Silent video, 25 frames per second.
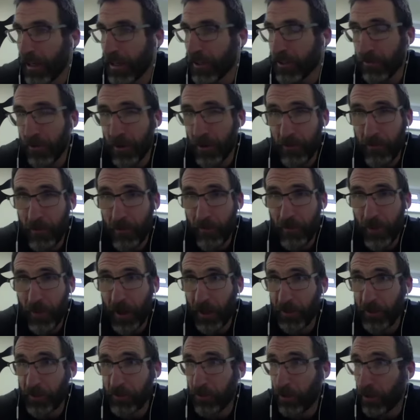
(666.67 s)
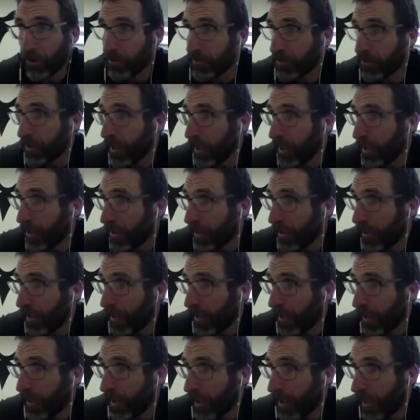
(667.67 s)
So when I moved back to Swansea
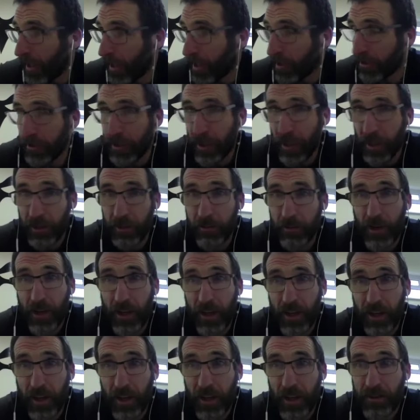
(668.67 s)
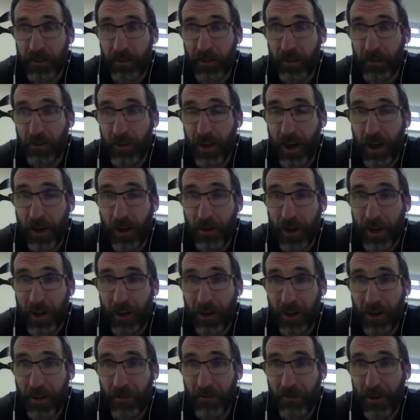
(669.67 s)
nearly 20 years ago now, I
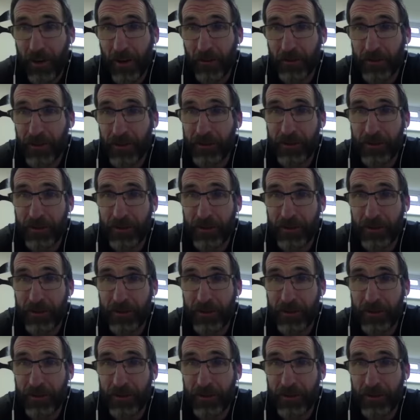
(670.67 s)
got involved,